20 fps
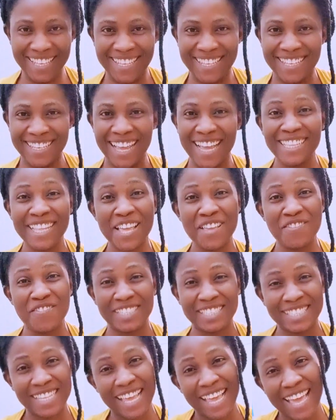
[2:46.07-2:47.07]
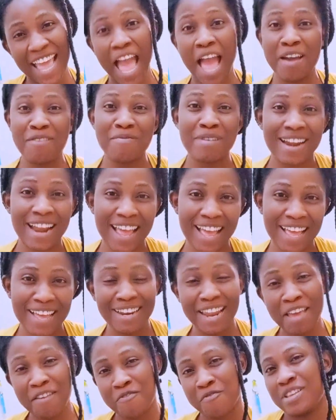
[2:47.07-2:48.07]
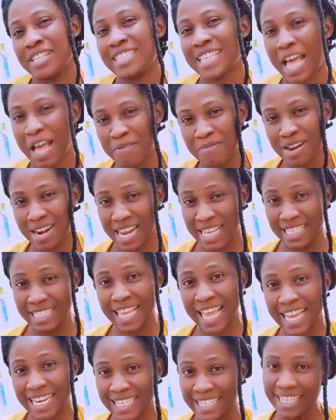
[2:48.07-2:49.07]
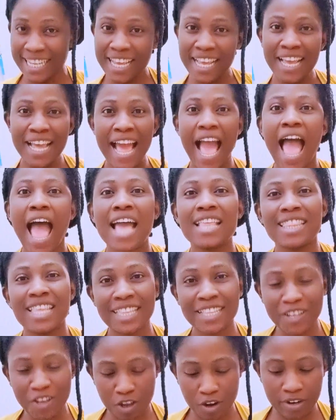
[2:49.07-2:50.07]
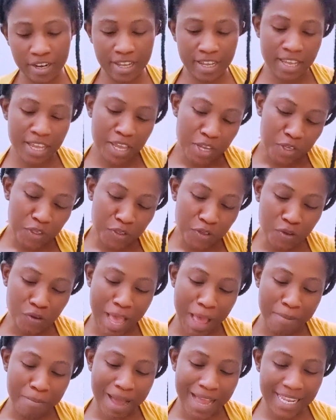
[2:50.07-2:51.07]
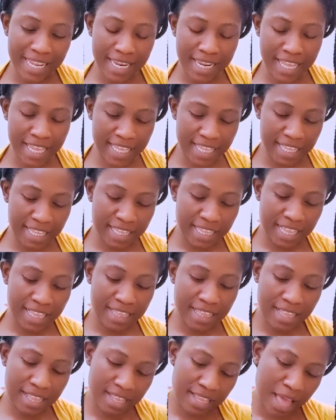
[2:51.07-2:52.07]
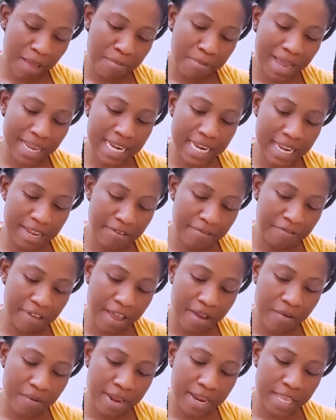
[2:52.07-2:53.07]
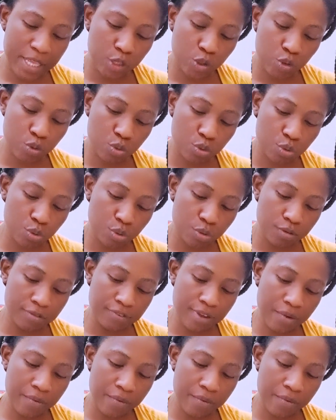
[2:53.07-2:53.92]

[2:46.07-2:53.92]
And then you say Amala. Left with Amala said add in curry. So I'm adding in very little.